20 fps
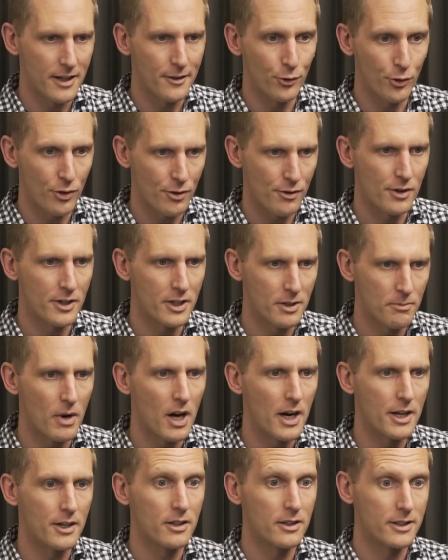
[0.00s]
that, there's 30
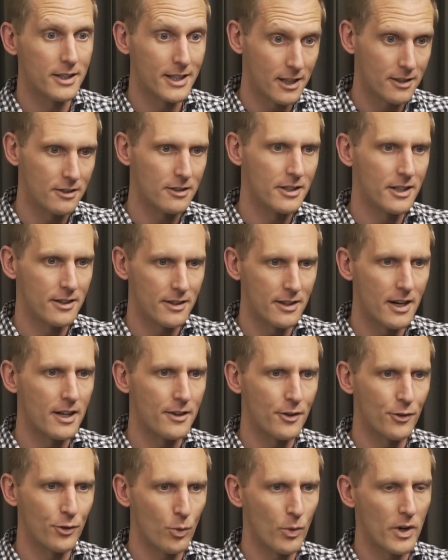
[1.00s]
minor, and then underneath that,
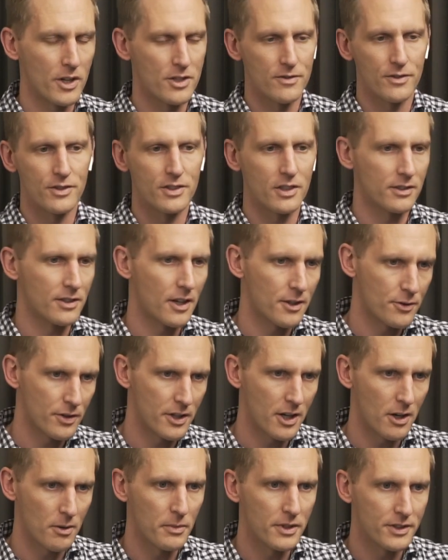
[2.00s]
there's a wedge of 600
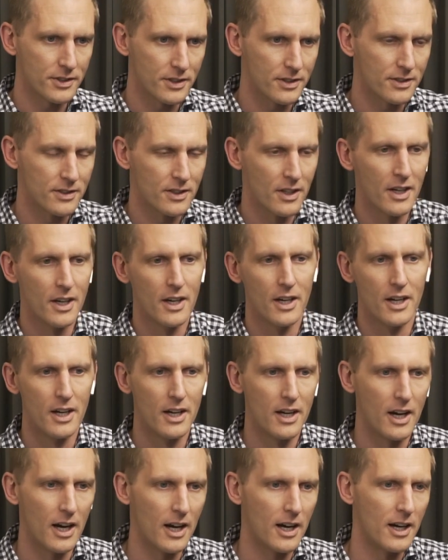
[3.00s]
near misses,
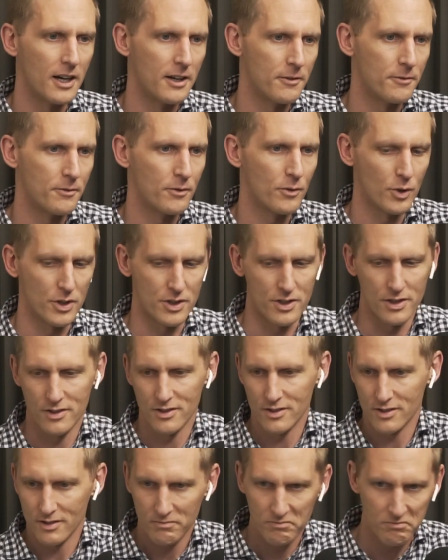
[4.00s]
which
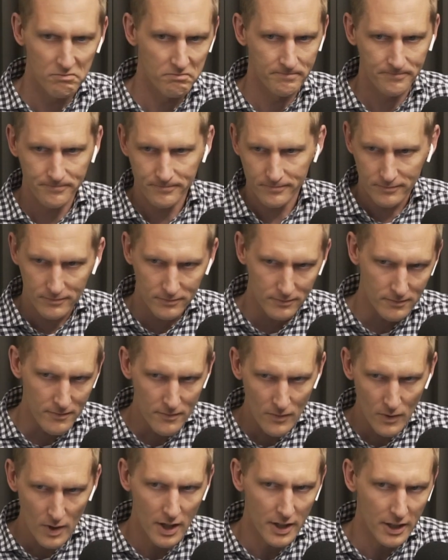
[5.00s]
is,
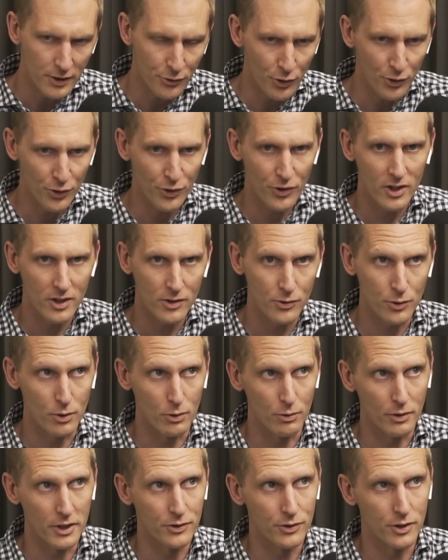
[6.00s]
I guess, the statistical
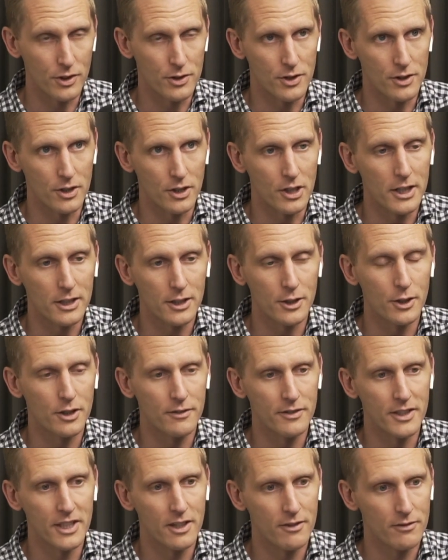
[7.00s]
research on the likelihood
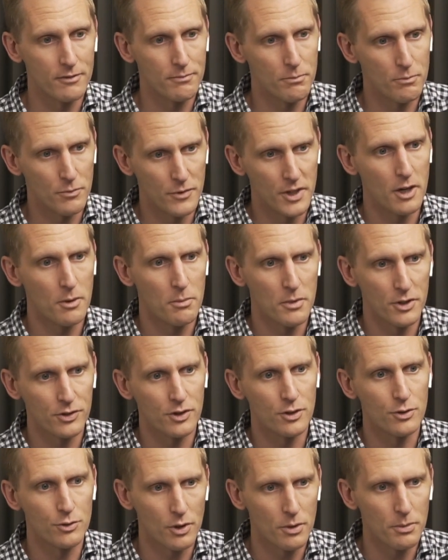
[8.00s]
of a near miss
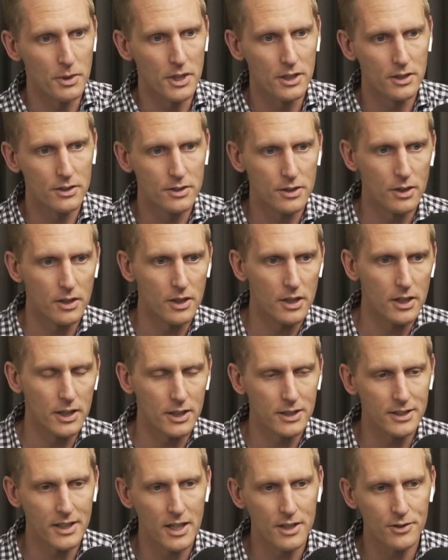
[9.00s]
contributing to a
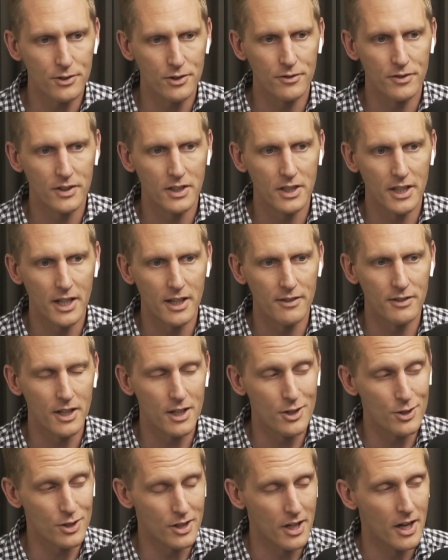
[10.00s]
catastrophe in
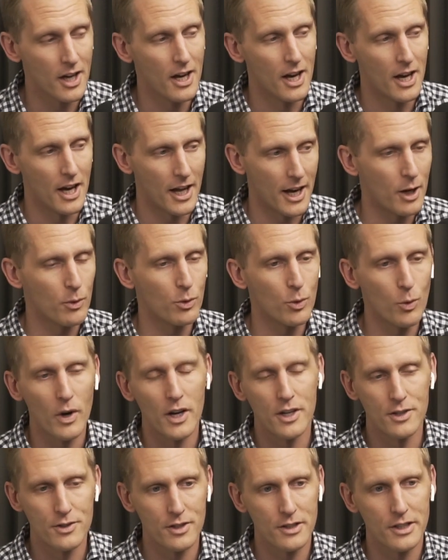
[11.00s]
aviation. And I would
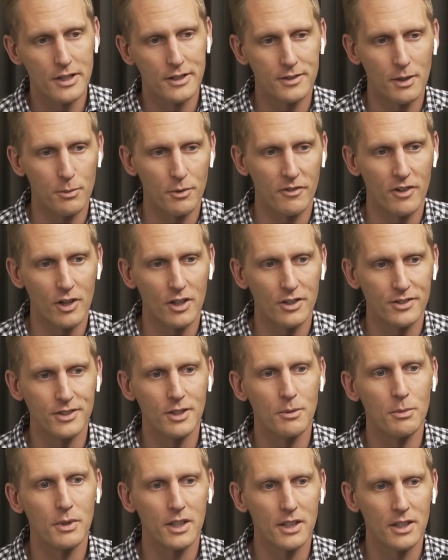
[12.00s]
wager that it's something very
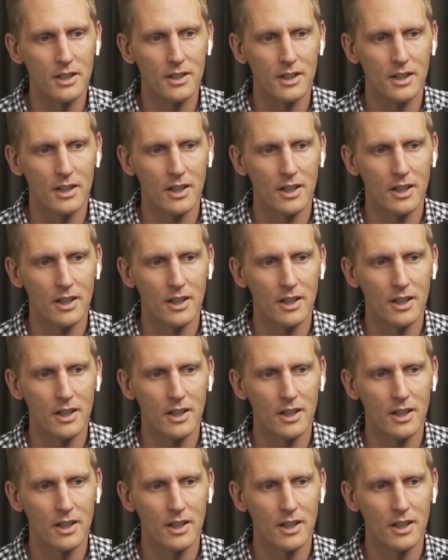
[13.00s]
similar